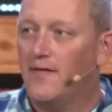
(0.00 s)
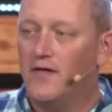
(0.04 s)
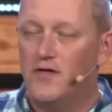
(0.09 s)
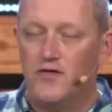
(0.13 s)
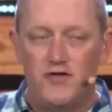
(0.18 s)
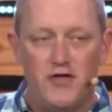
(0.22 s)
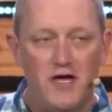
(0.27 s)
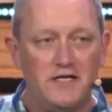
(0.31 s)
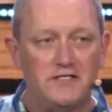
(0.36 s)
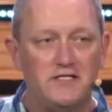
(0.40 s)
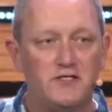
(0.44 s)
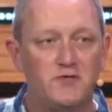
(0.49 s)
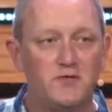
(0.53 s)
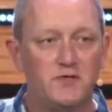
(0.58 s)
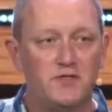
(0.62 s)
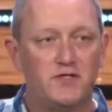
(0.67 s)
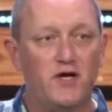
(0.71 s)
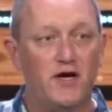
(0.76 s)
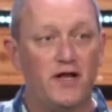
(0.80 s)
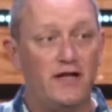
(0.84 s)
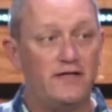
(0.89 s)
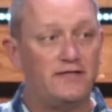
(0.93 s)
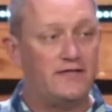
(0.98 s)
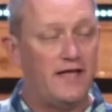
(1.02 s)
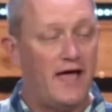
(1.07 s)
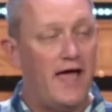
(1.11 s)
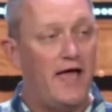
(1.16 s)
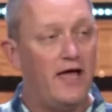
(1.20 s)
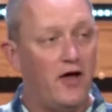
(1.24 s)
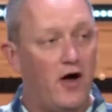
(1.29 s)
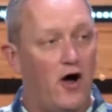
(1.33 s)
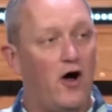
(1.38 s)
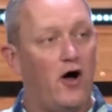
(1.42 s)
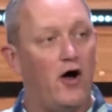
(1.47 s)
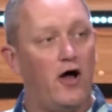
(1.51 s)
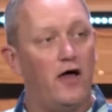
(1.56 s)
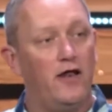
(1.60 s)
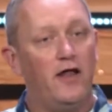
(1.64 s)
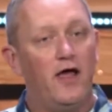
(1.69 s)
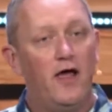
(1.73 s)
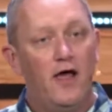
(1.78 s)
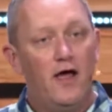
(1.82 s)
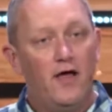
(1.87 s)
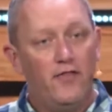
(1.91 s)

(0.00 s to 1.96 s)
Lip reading: that Jesus was going to take on